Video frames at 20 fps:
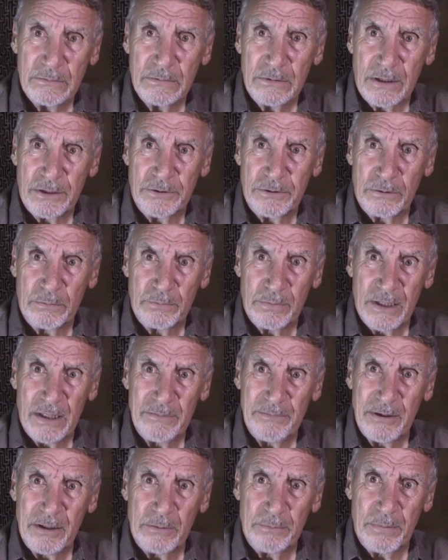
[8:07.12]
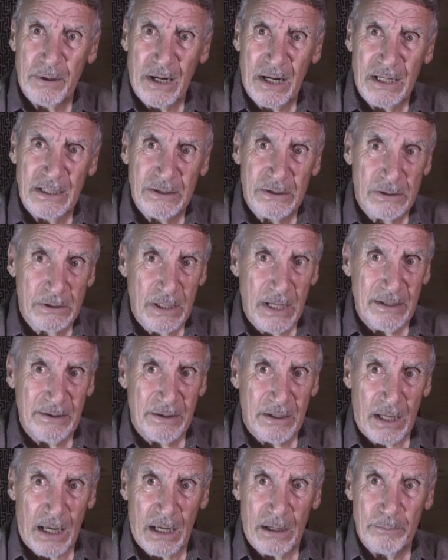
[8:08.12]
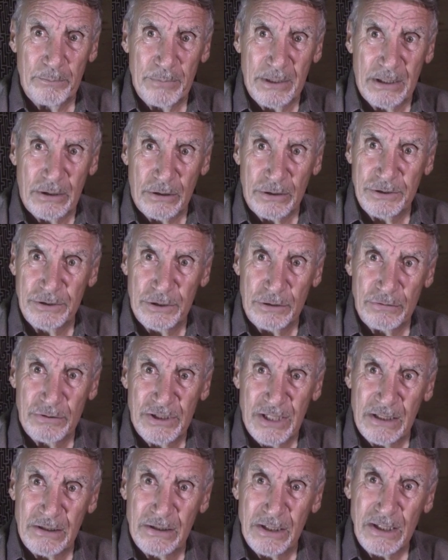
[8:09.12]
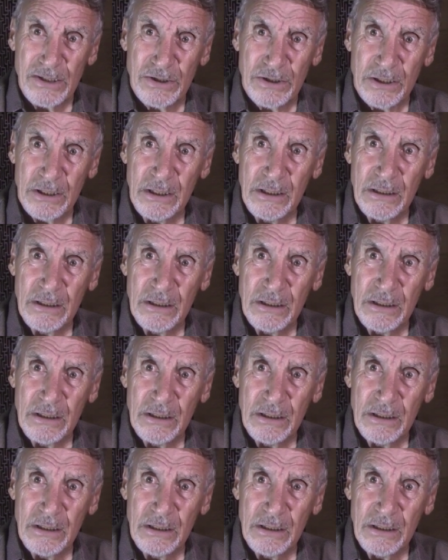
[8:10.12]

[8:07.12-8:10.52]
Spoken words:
I don't blame you, but I said that because you said this.